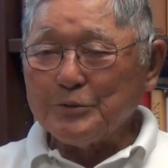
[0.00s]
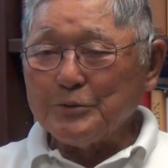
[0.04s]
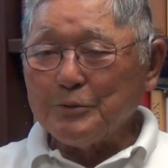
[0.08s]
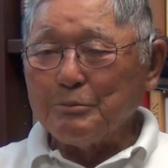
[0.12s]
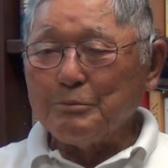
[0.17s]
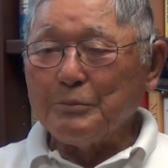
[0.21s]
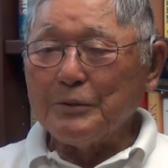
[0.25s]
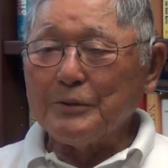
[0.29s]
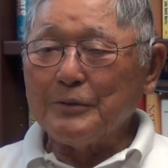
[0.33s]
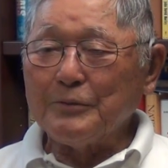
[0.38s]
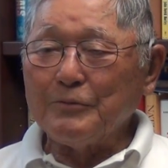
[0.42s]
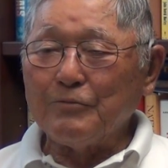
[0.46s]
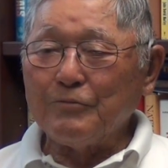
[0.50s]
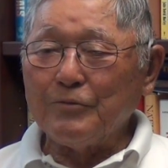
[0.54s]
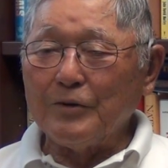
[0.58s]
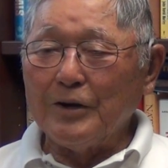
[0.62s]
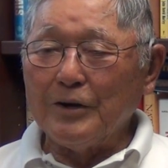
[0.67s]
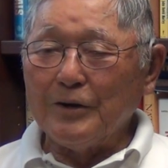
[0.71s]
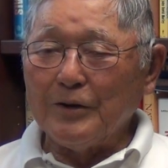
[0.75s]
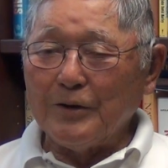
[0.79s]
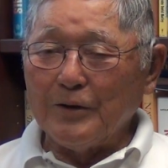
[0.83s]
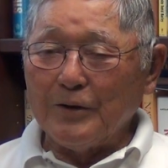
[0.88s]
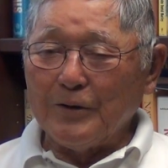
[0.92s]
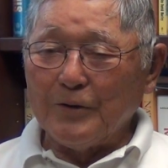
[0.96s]
big
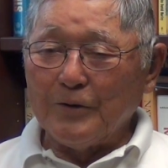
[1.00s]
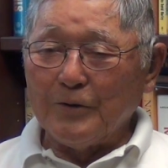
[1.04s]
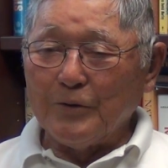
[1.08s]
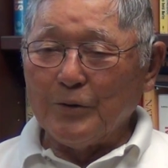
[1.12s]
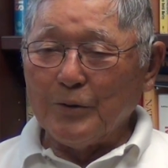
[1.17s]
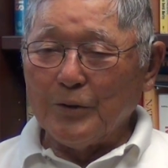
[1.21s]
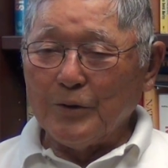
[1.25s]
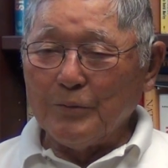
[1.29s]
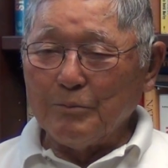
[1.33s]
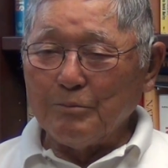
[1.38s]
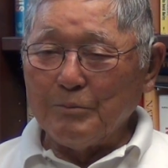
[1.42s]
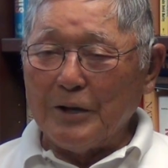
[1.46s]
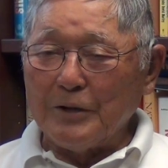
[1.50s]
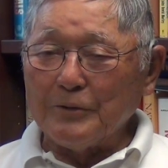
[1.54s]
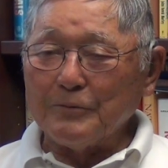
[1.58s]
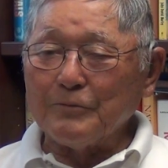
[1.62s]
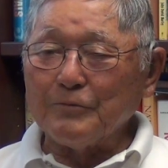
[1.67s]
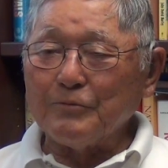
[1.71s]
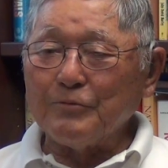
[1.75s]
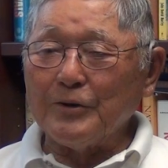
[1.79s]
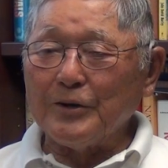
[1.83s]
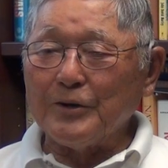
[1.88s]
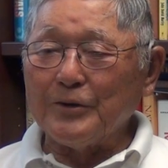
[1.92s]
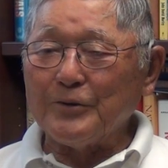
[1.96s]

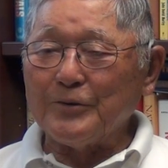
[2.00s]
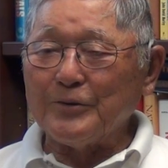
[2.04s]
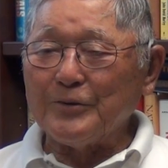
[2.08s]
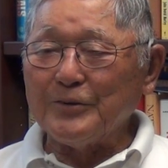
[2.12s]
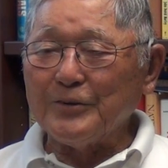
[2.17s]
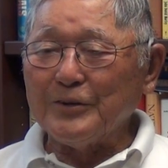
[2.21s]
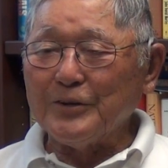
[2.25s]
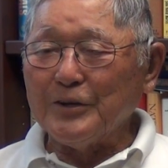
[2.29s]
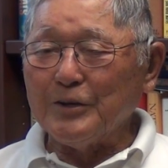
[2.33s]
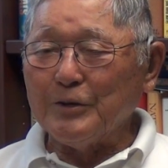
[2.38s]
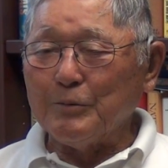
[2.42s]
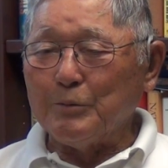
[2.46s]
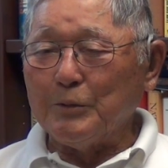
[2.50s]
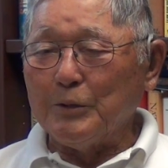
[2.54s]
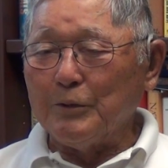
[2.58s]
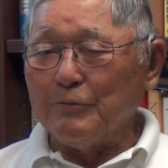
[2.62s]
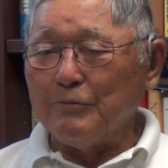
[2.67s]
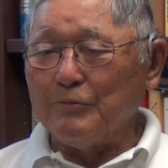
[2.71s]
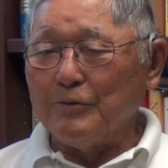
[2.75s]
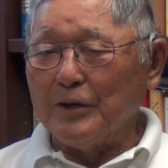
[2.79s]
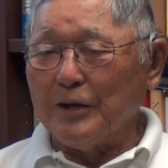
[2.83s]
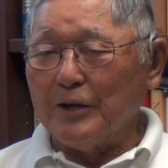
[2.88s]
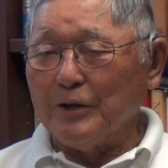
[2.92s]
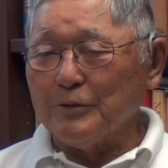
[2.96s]
mountain fire
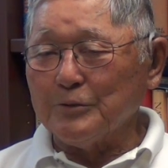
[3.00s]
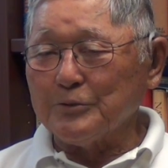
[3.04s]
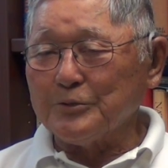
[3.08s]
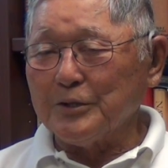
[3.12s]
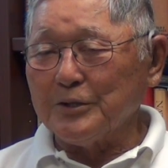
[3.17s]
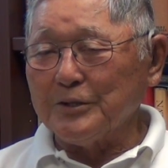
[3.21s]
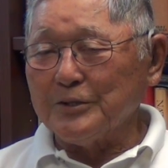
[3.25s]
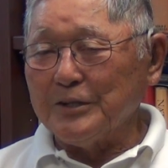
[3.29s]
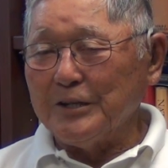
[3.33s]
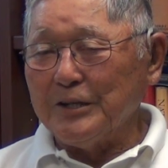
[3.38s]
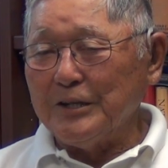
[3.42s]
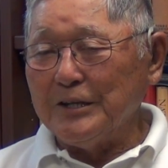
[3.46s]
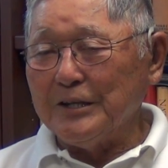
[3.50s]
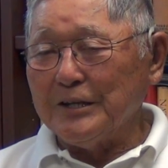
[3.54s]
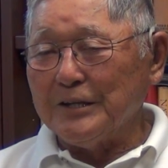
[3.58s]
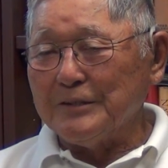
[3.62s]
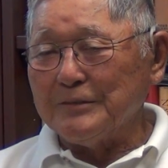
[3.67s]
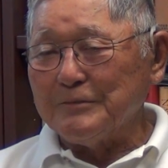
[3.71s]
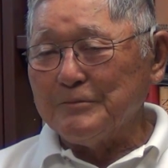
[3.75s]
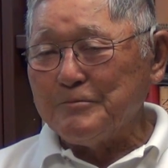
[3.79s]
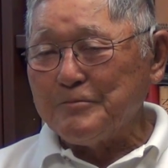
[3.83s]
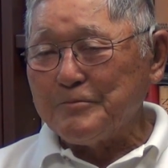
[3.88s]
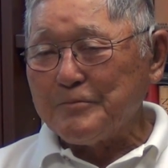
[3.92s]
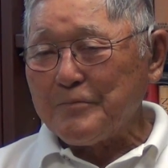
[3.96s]
above El Tadina,
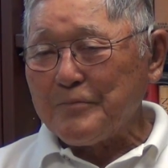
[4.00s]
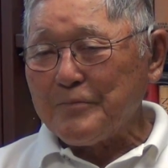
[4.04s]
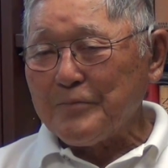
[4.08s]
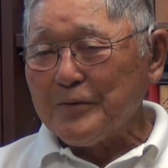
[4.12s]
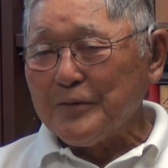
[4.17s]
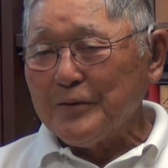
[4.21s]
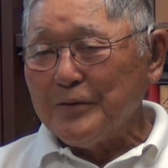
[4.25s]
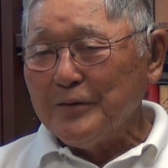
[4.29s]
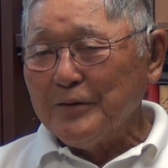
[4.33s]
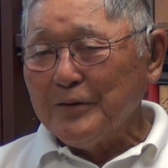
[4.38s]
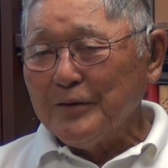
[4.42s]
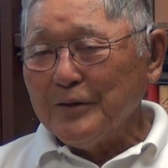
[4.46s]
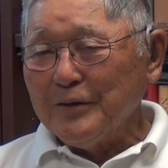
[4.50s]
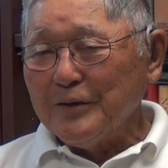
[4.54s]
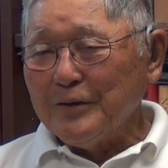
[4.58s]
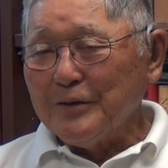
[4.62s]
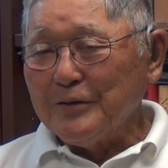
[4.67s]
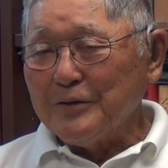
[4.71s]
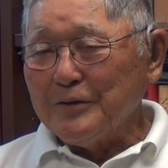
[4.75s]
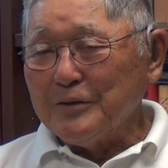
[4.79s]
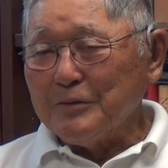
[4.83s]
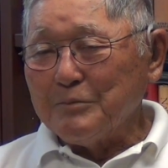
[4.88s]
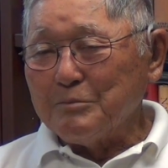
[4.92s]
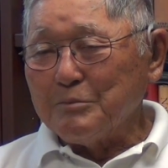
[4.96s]

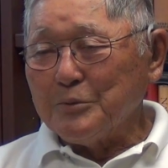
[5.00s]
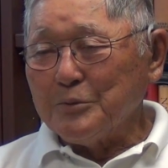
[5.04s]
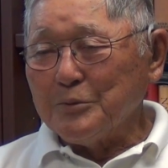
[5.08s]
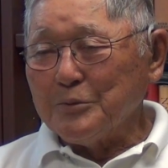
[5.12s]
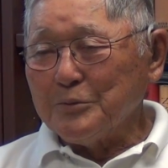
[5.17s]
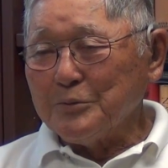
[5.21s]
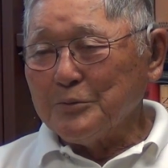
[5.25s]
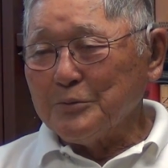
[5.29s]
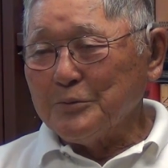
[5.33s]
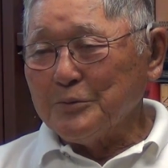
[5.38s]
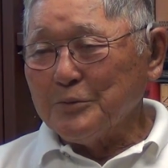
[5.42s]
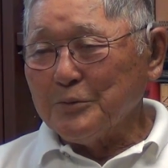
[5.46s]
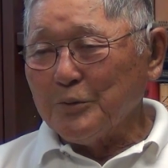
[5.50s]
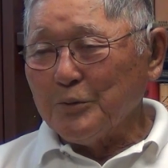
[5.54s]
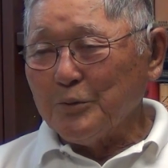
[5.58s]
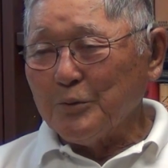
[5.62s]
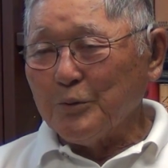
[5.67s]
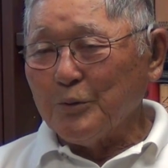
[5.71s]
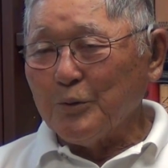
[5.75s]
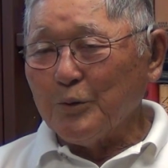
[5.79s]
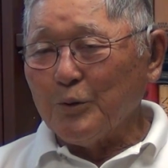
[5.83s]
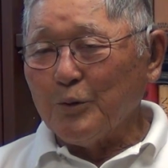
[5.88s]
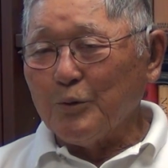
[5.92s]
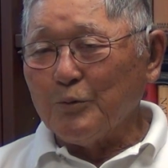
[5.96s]
and it burned
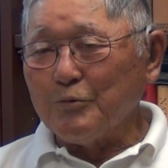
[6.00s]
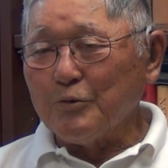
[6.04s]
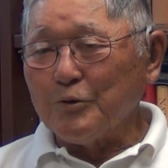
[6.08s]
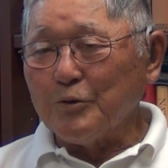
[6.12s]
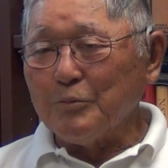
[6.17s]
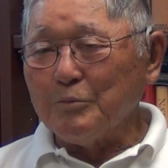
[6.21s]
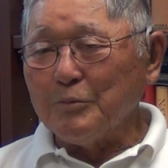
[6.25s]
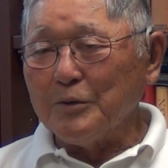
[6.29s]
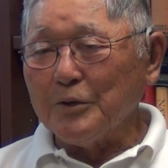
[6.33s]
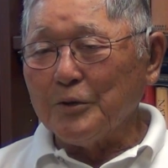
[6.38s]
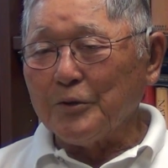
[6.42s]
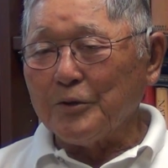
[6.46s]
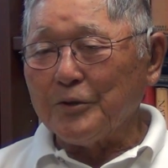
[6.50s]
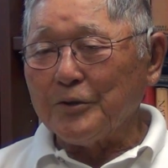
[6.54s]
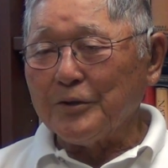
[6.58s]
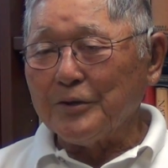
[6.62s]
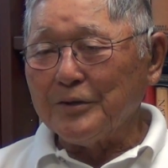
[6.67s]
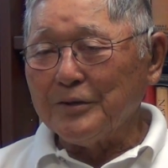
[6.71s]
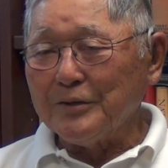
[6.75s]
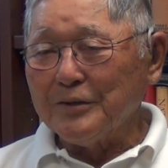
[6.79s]
over a month,